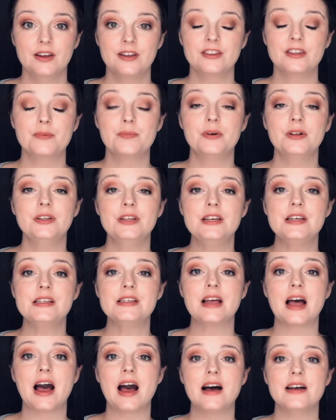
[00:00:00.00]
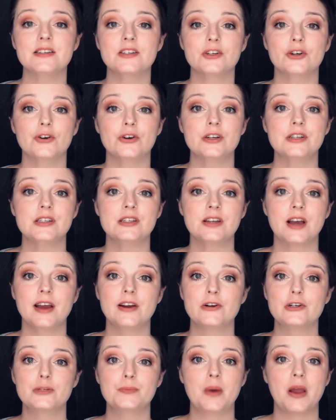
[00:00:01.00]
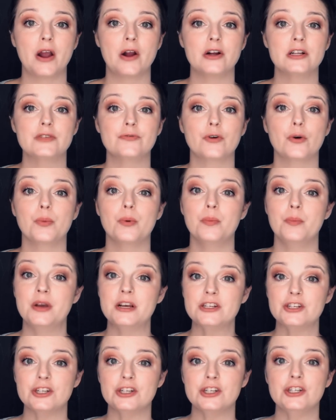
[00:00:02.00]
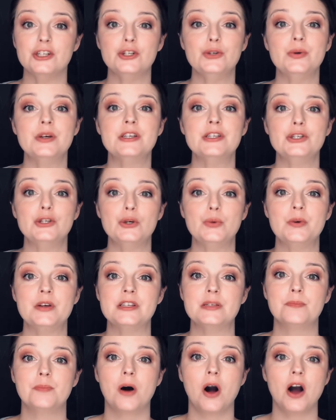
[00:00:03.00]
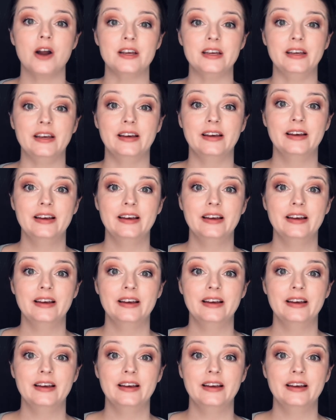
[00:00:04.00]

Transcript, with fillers: the police asked Chris Steiner's parents for permission to exhume his body,